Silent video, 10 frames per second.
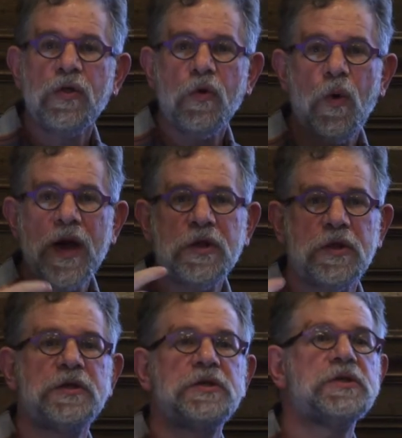the way
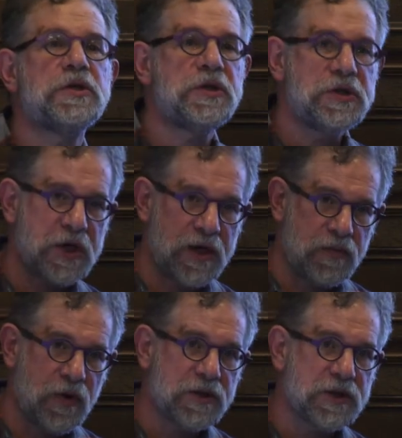that this is a design
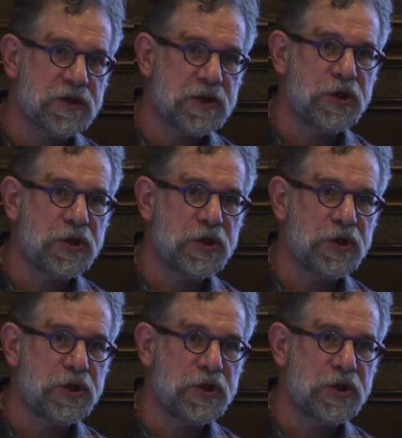process